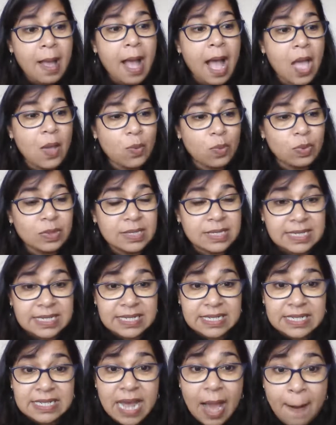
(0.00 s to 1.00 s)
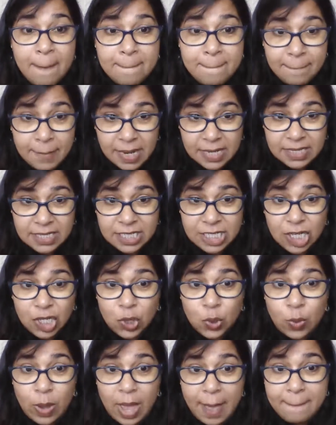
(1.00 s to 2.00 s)
I was dumb,
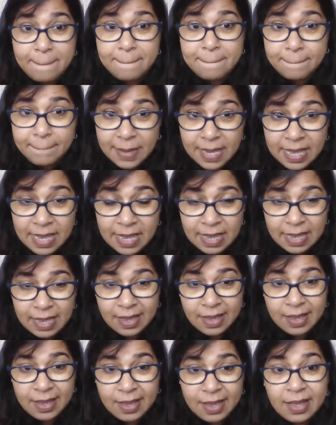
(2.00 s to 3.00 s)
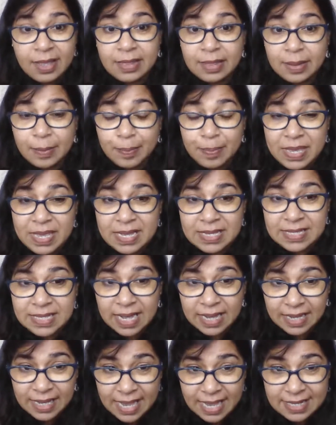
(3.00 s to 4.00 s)
dumb. The b is
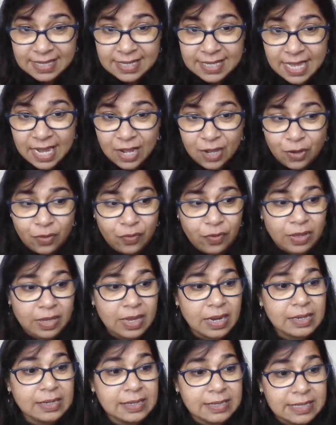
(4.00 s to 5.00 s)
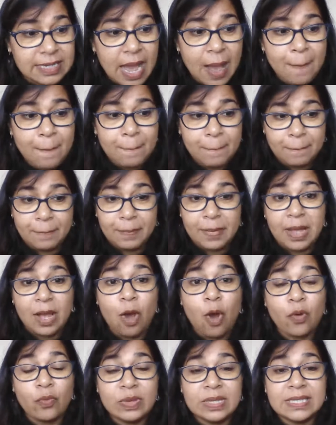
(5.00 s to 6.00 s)
again silent over here. Dumb,
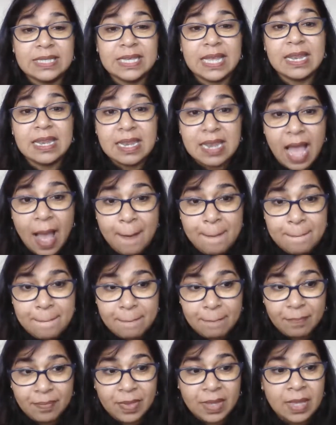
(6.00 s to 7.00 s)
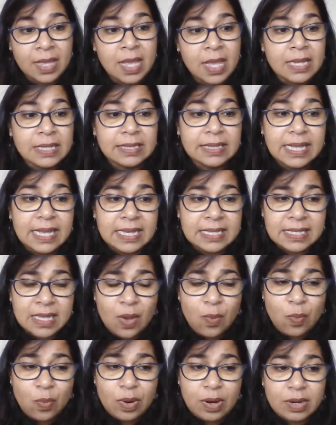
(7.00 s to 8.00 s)
or we say numb. These
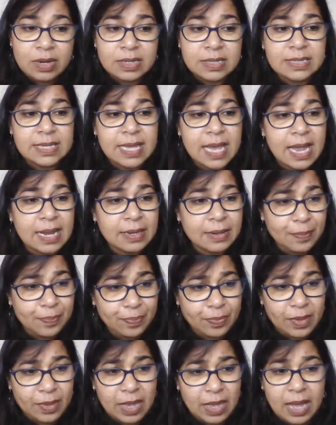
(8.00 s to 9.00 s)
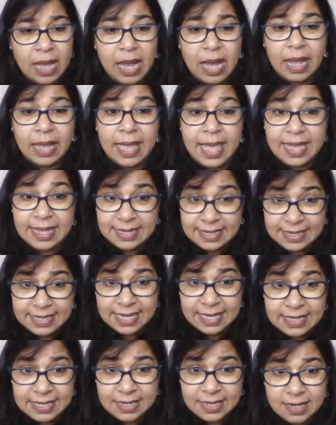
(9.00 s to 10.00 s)
are words that
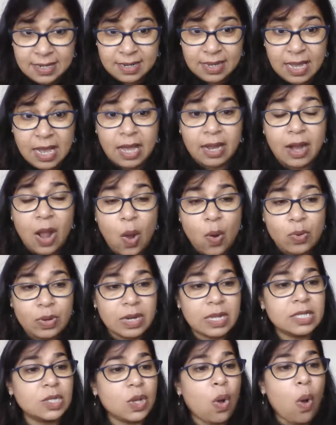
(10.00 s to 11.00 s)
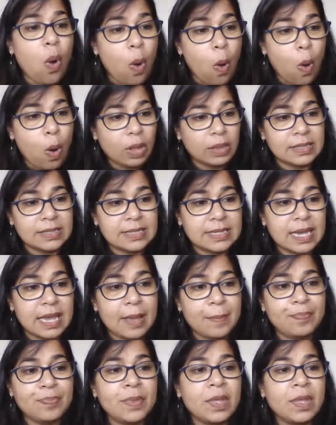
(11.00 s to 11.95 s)
exist around us all the time.